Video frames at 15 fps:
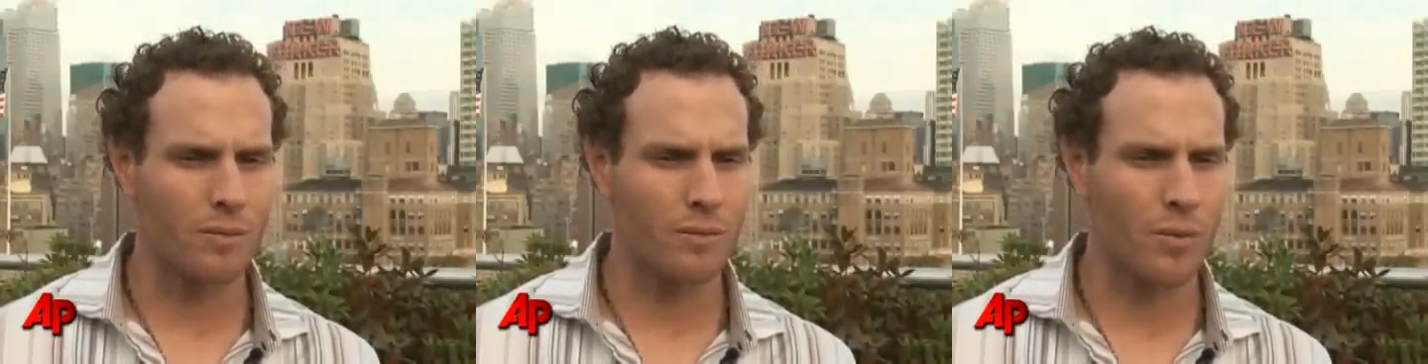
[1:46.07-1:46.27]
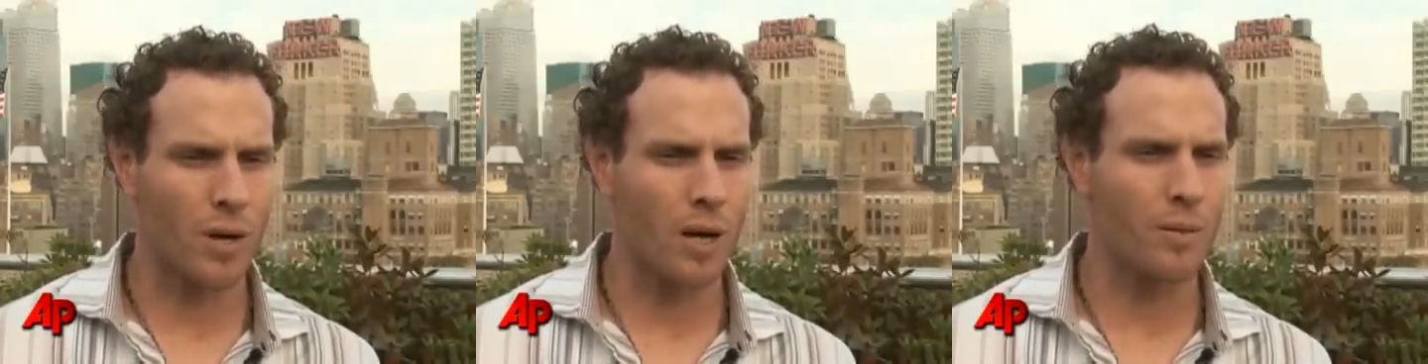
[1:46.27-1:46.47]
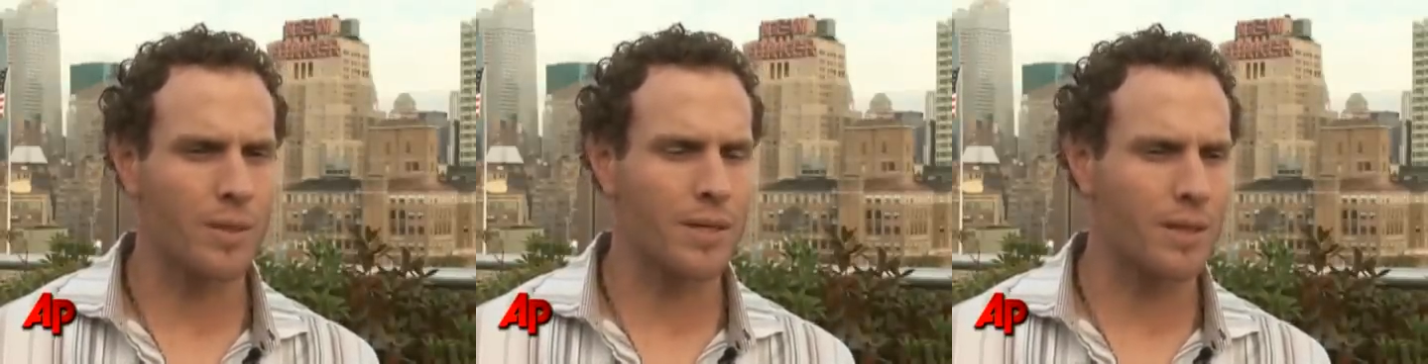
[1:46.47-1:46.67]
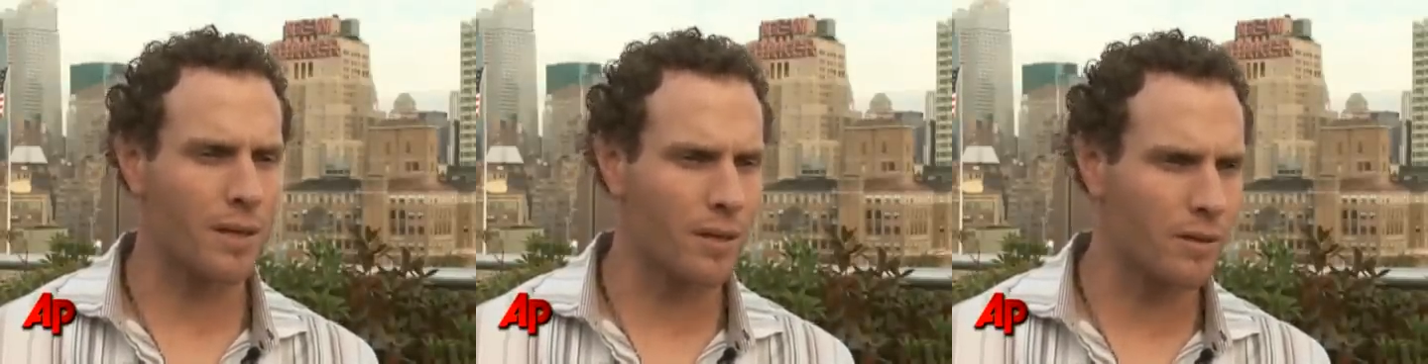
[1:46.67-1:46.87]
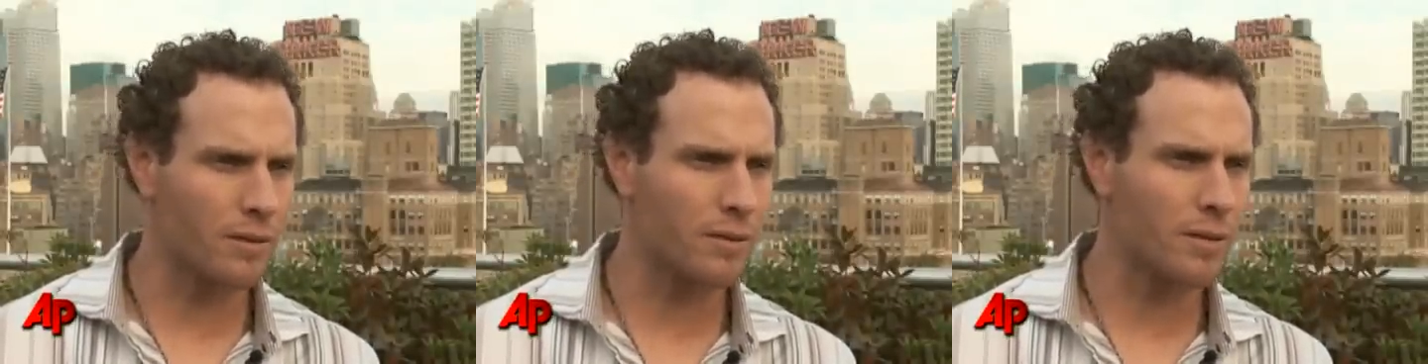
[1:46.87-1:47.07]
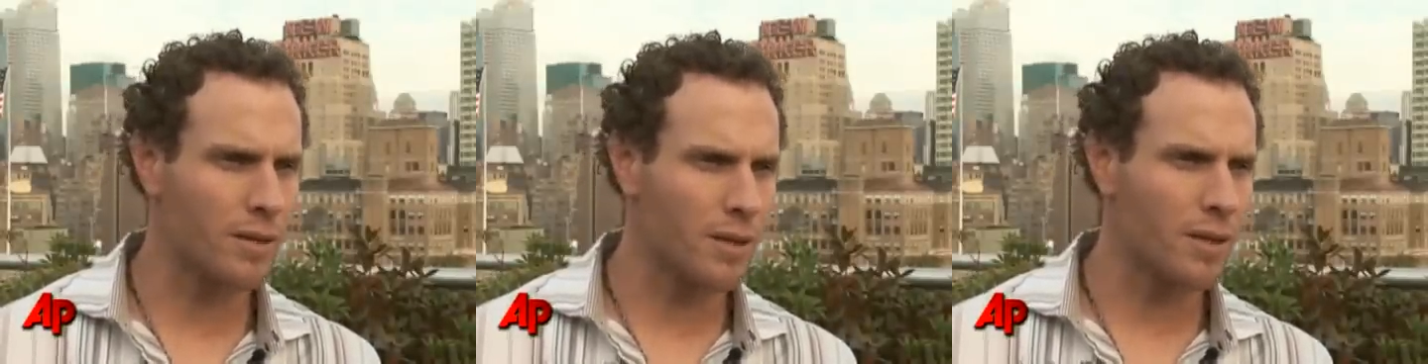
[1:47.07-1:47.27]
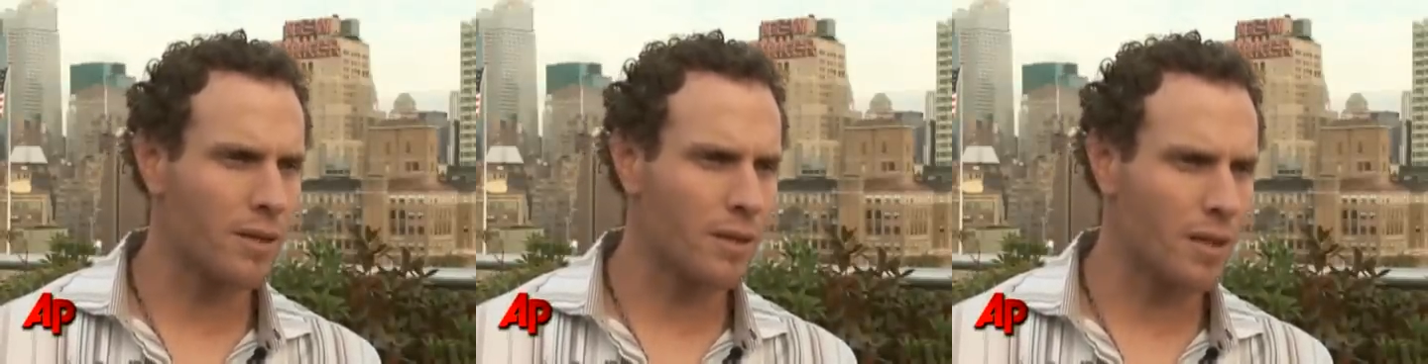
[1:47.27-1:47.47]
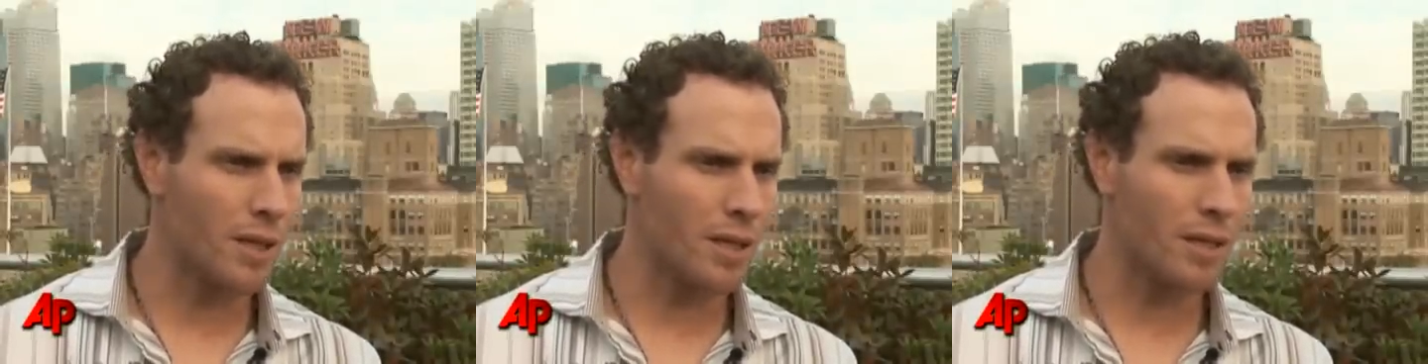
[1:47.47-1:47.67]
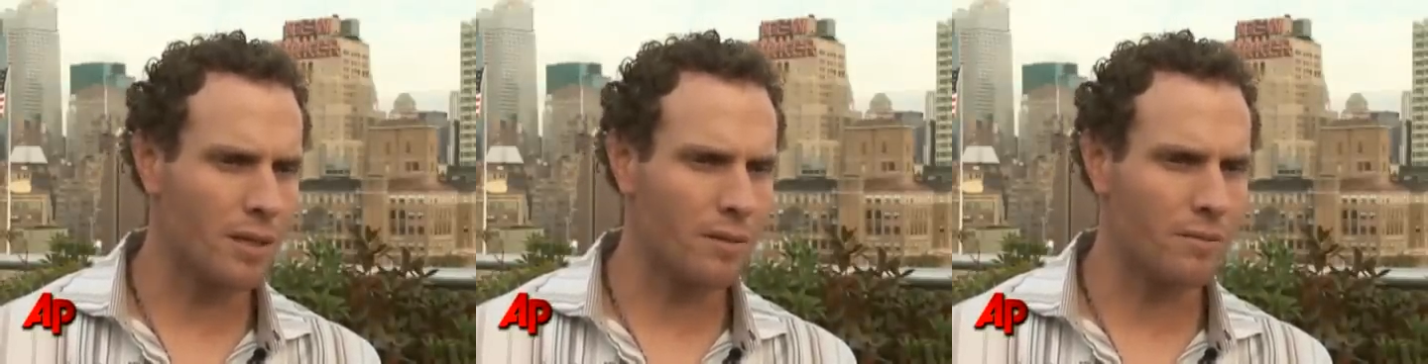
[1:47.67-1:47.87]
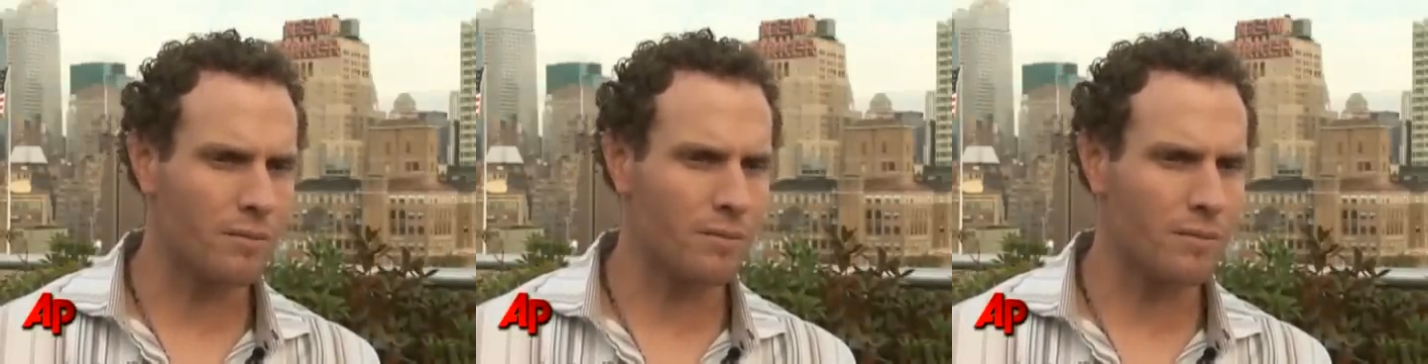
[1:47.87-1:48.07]
Probably so.
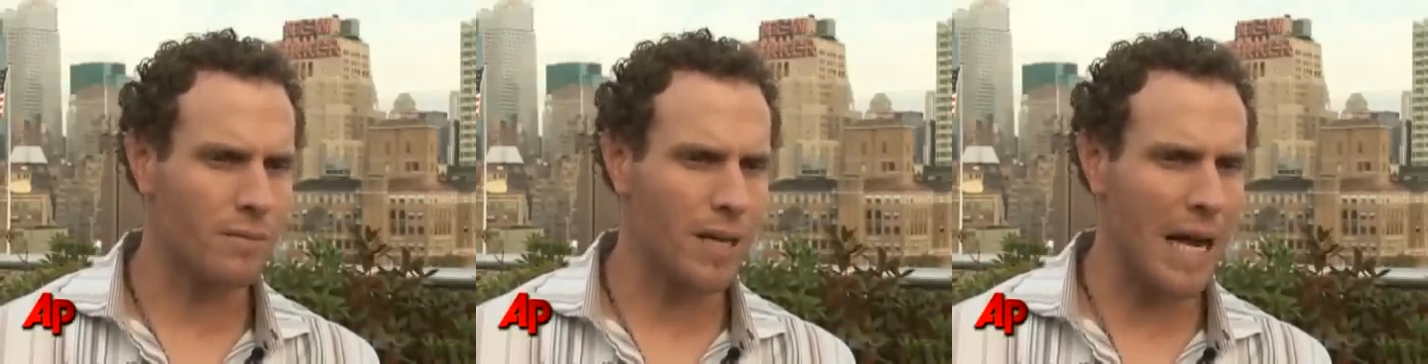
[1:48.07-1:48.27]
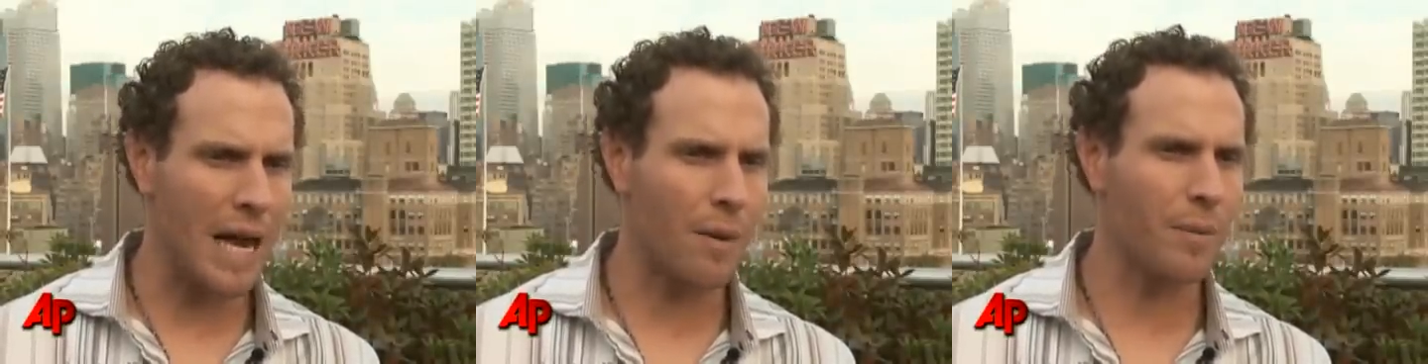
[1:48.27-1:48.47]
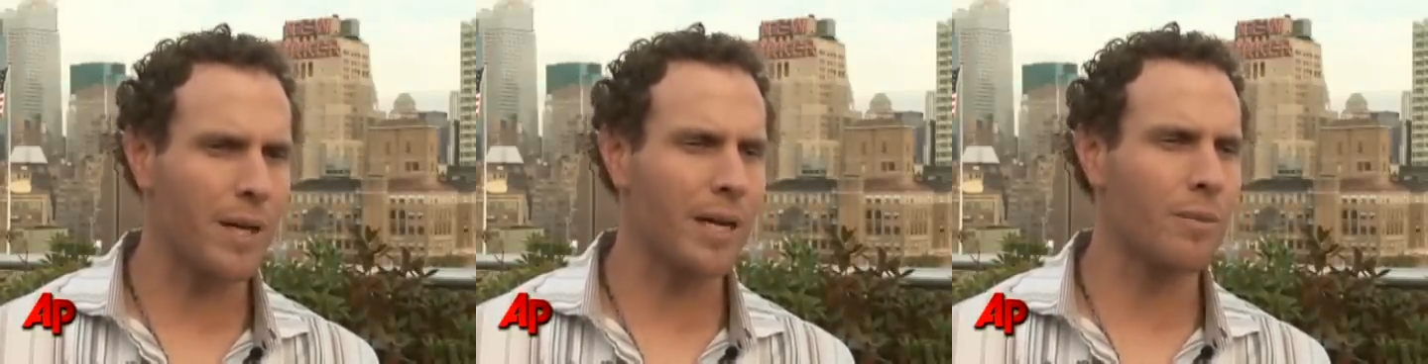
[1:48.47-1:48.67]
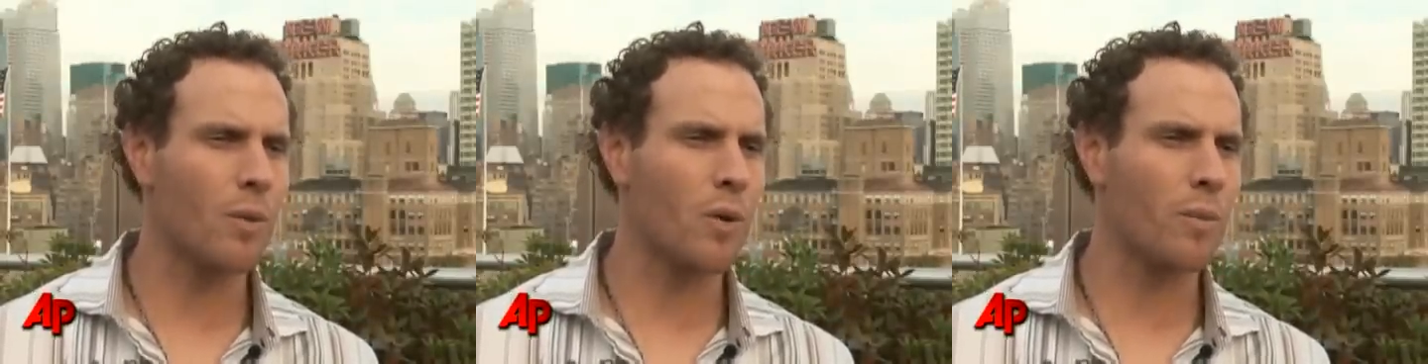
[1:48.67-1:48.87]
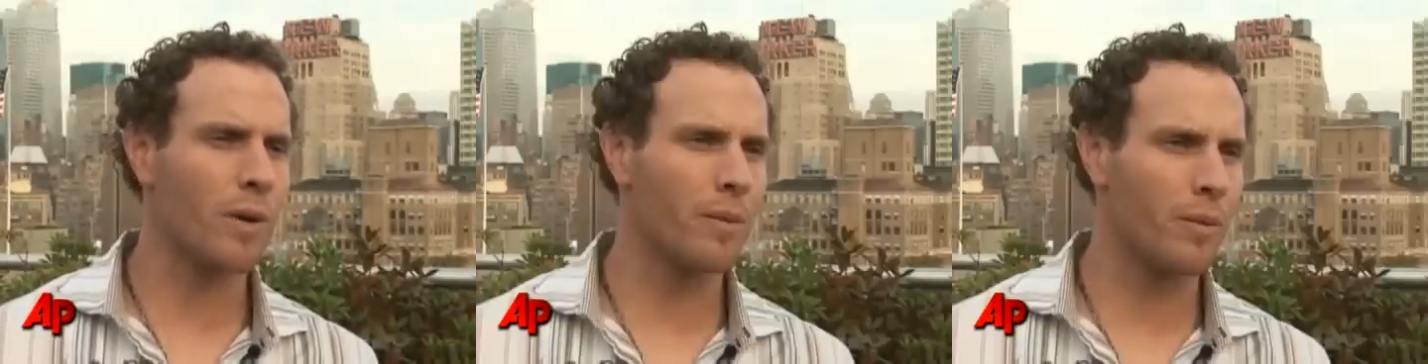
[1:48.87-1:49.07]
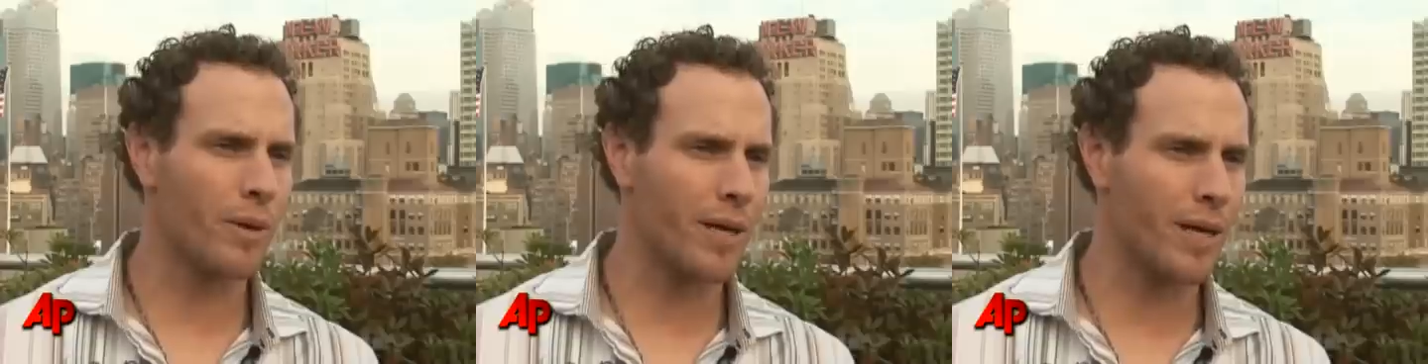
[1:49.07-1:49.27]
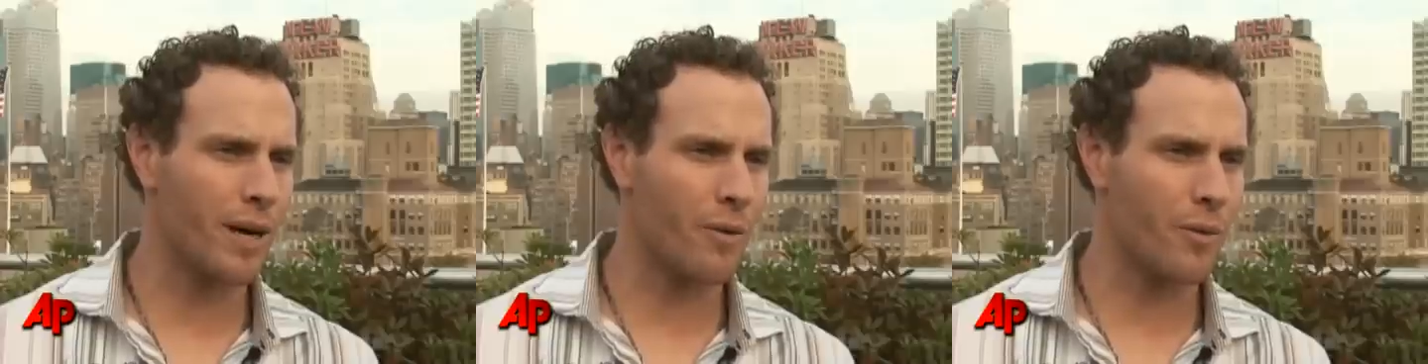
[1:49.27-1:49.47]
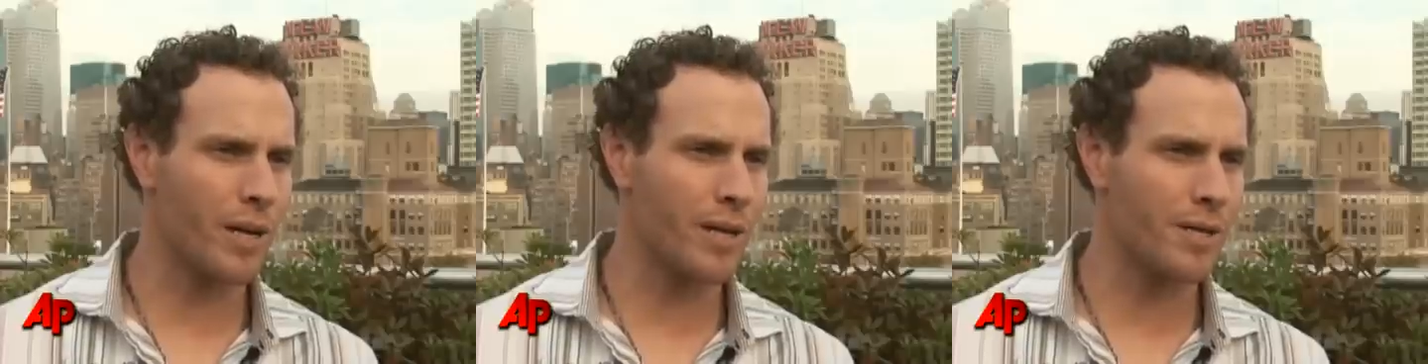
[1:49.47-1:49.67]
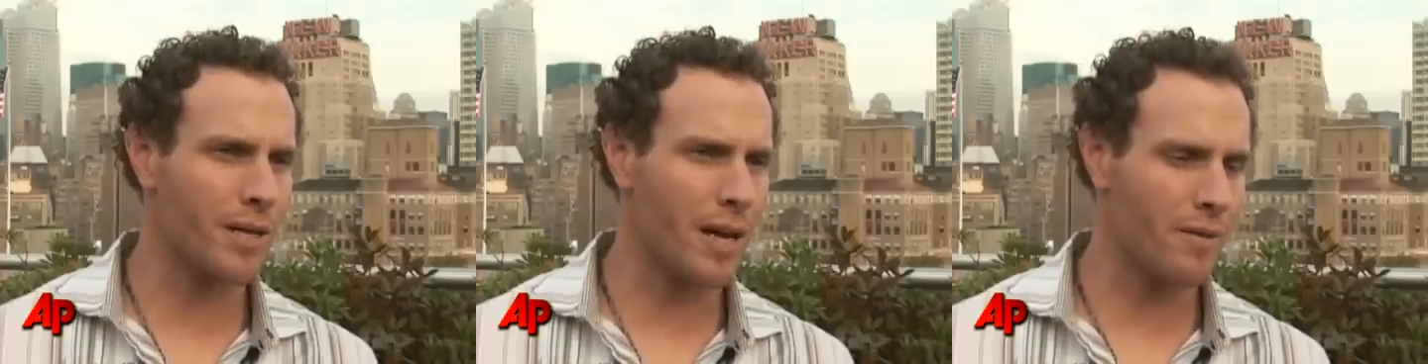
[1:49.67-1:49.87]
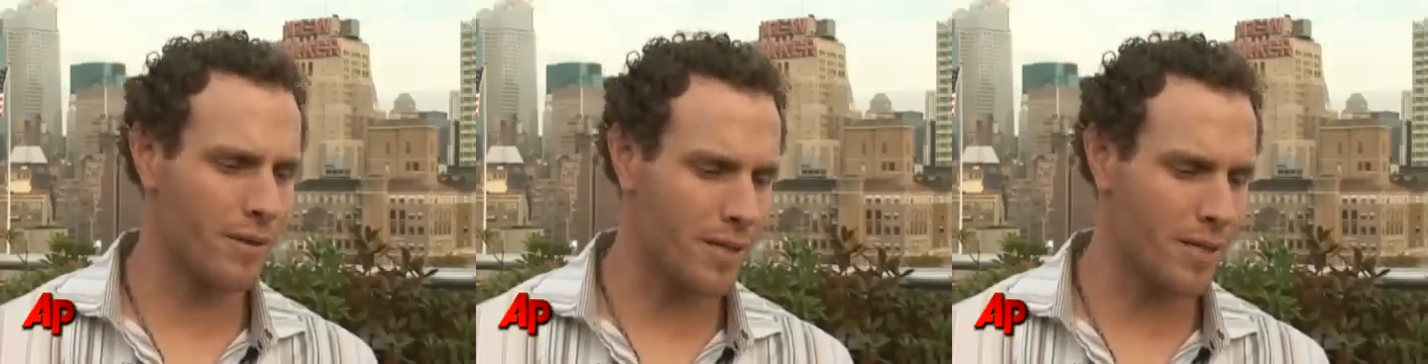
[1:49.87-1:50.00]
How many more people can I reach having